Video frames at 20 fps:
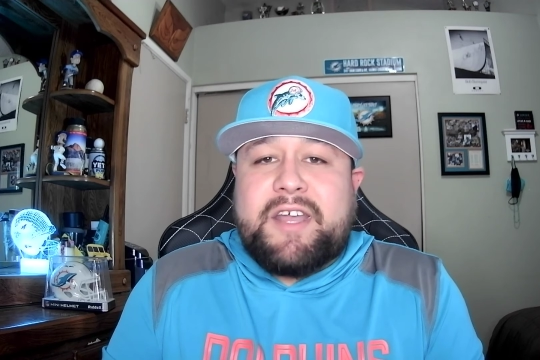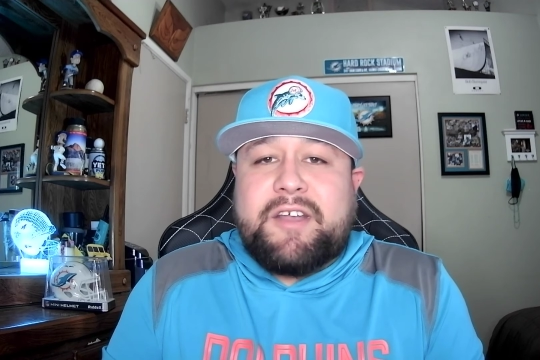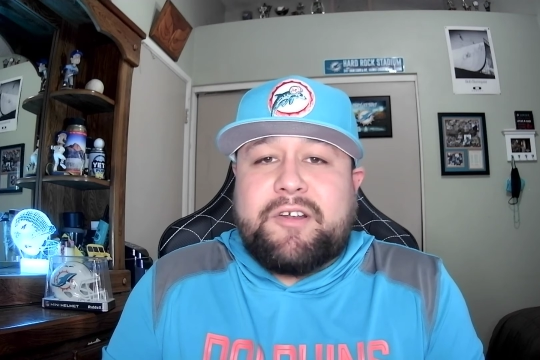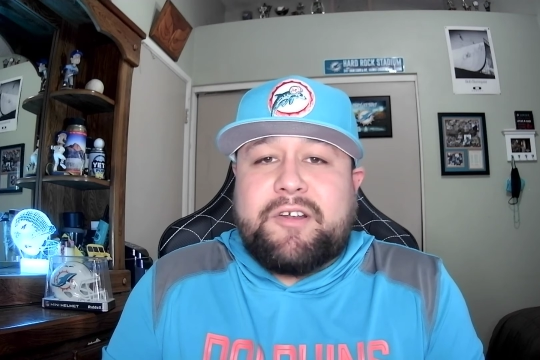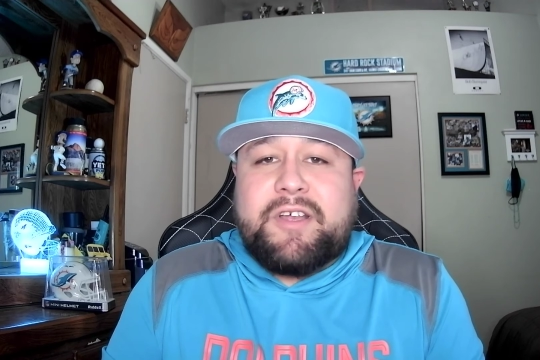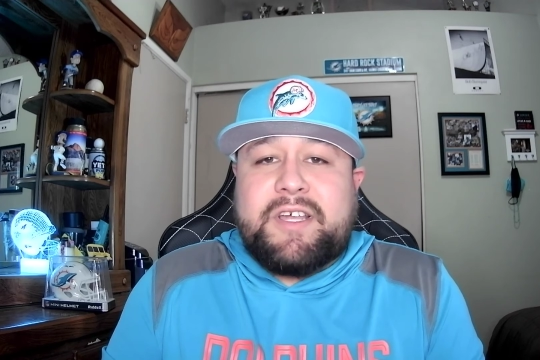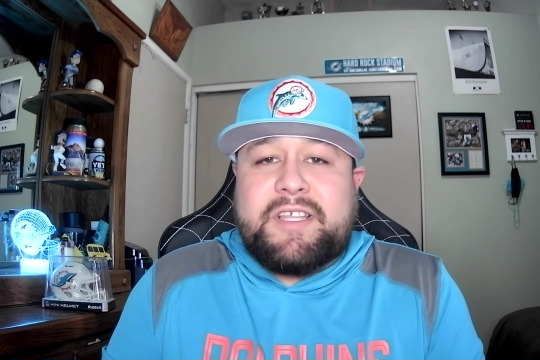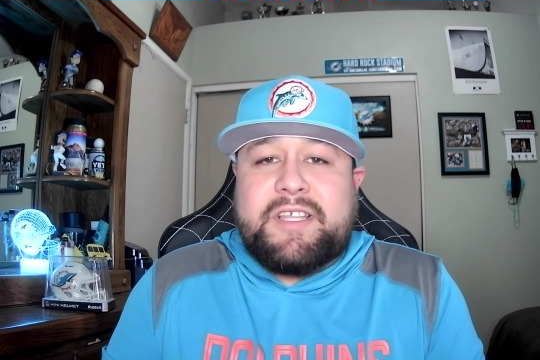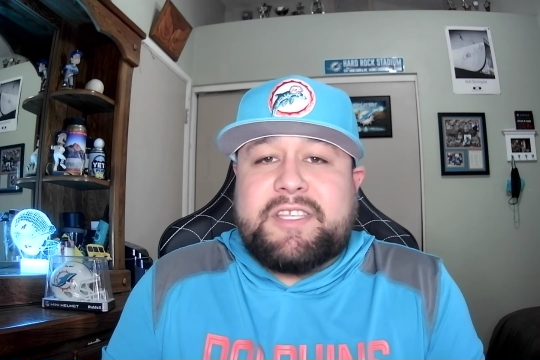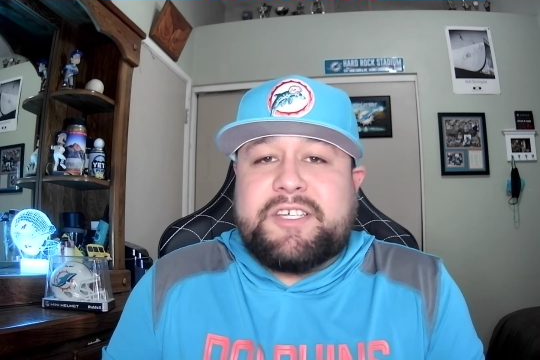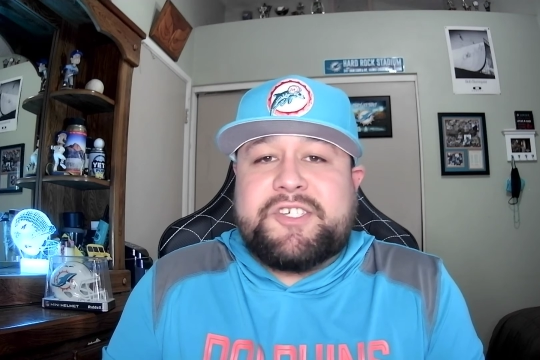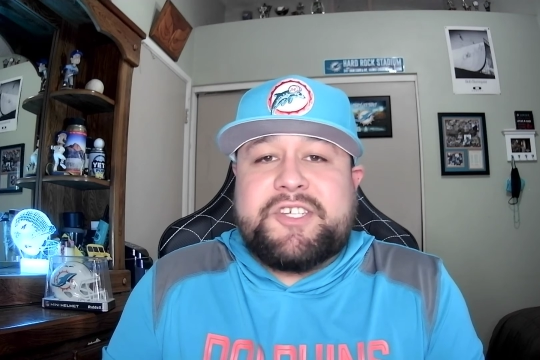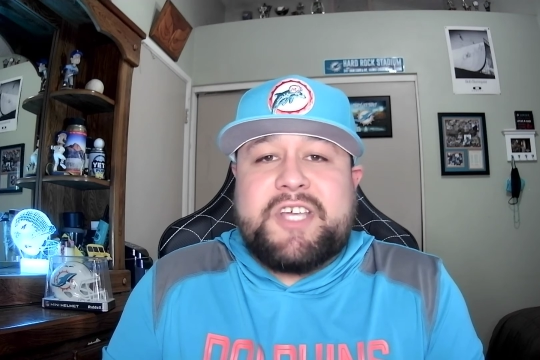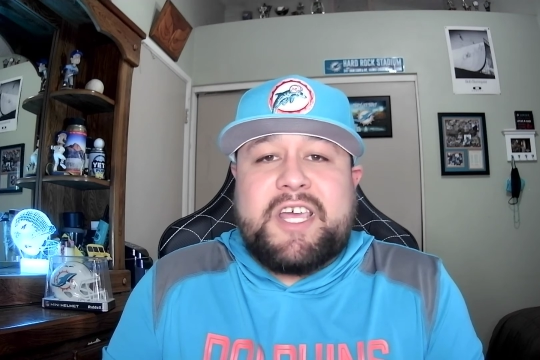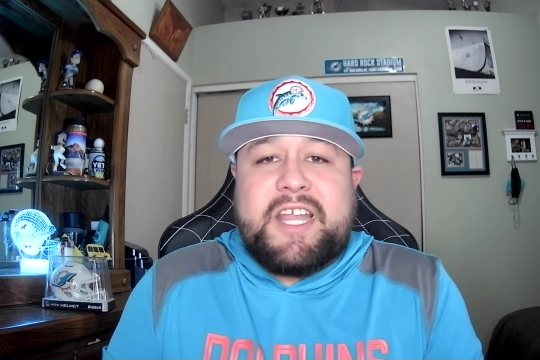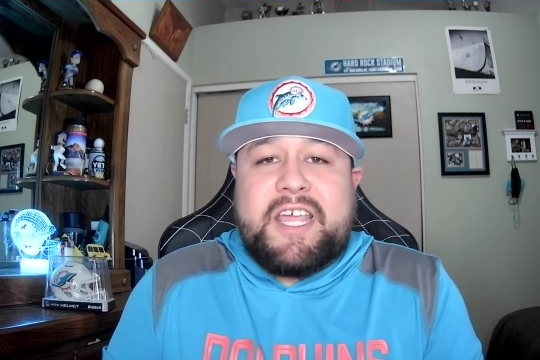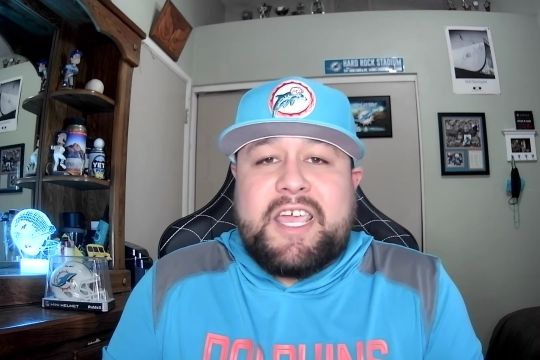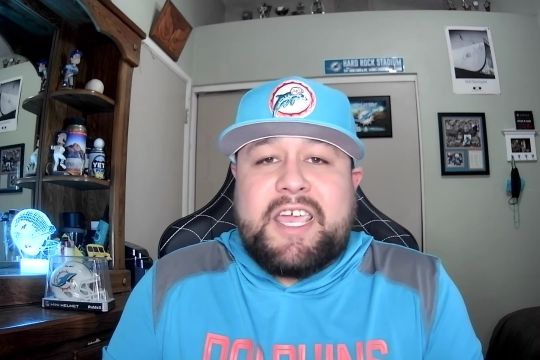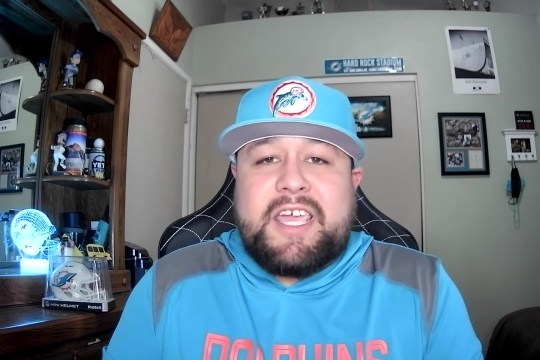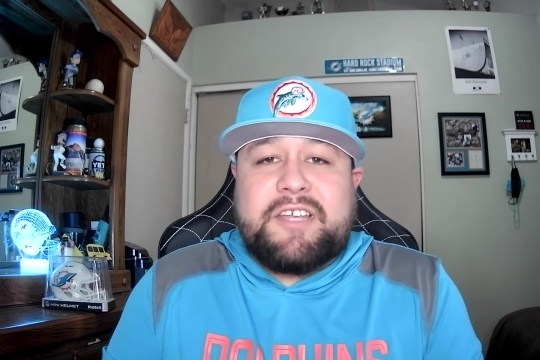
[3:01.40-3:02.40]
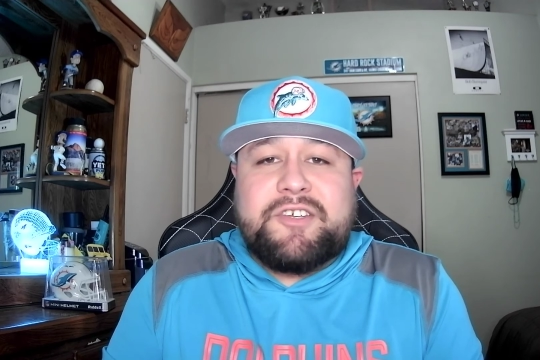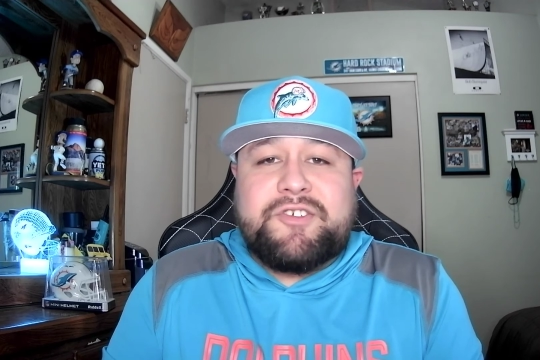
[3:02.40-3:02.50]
in the Shanahan